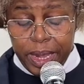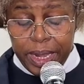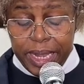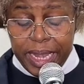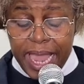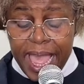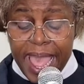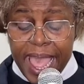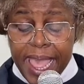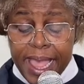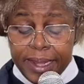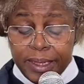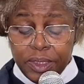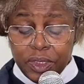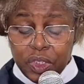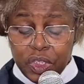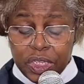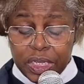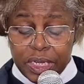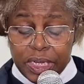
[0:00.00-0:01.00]

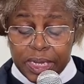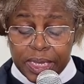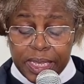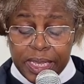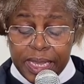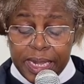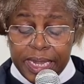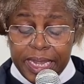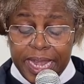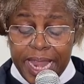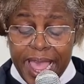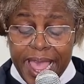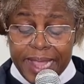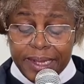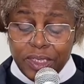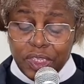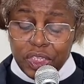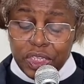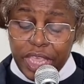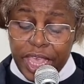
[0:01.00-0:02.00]
Lands and
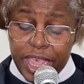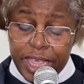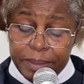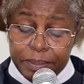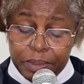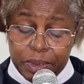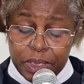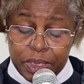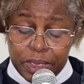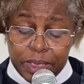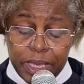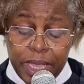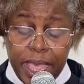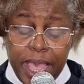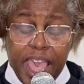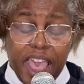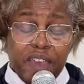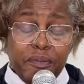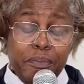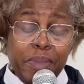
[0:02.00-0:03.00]
landscapes
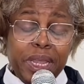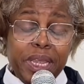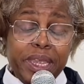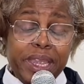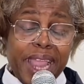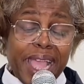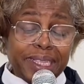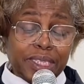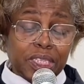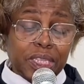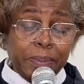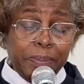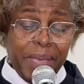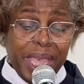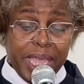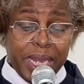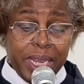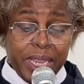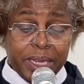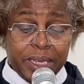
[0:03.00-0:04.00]
have been
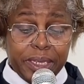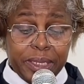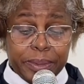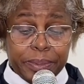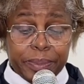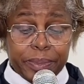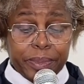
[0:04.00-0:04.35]
decimated.